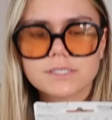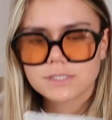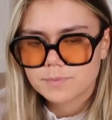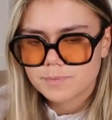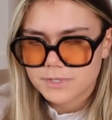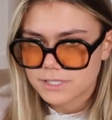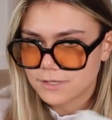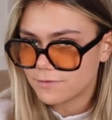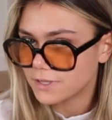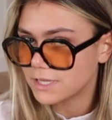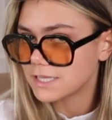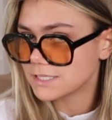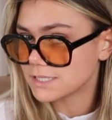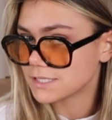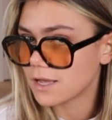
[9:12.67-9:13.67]

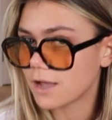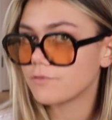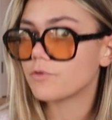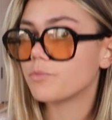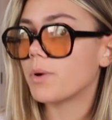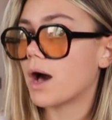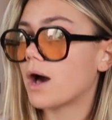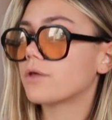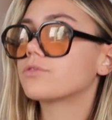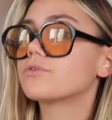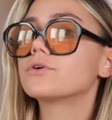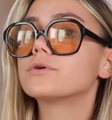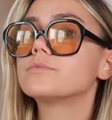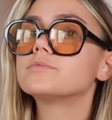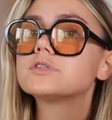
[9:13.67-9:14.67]
specifically designed for
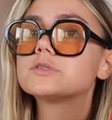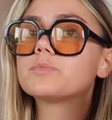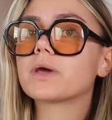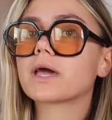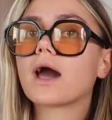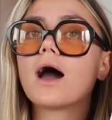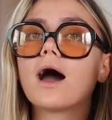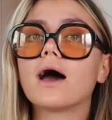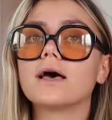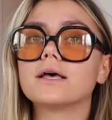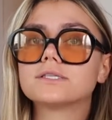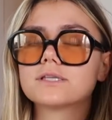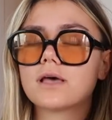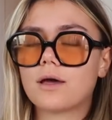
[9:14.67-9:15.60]
bathrooms because